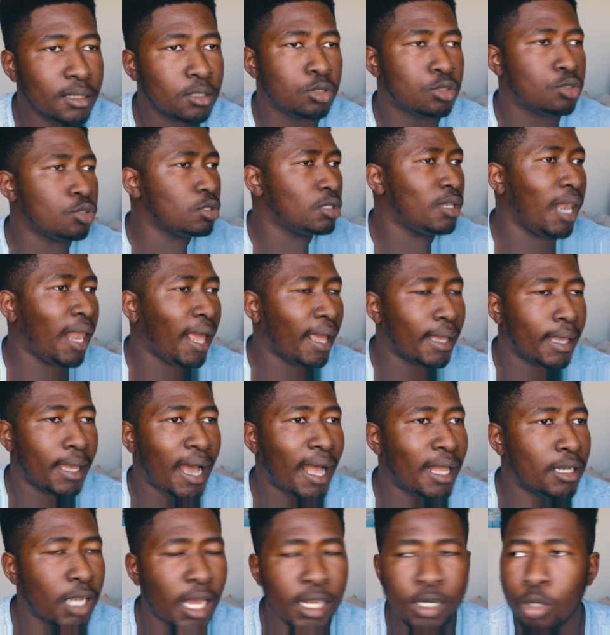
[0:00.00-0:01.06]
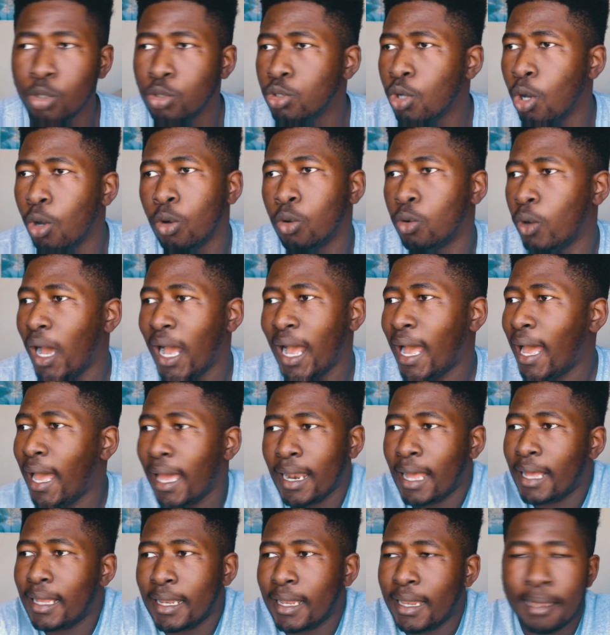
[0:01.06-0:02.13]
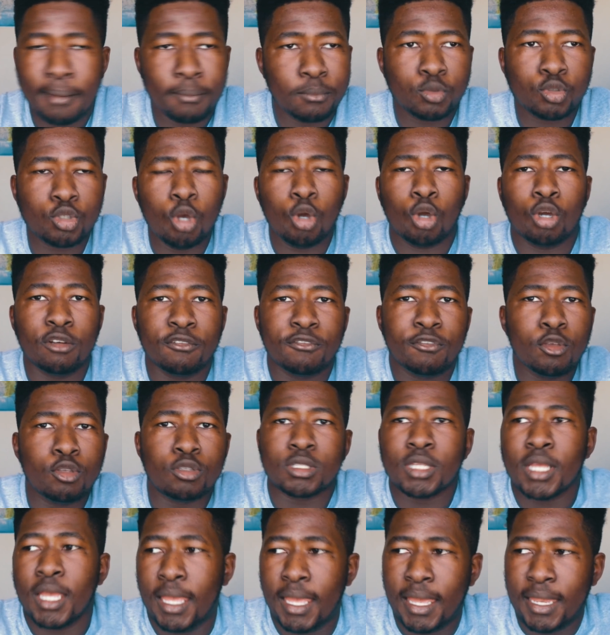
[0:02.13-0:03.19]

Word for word: dude? Like, I don't know. I'm so confused.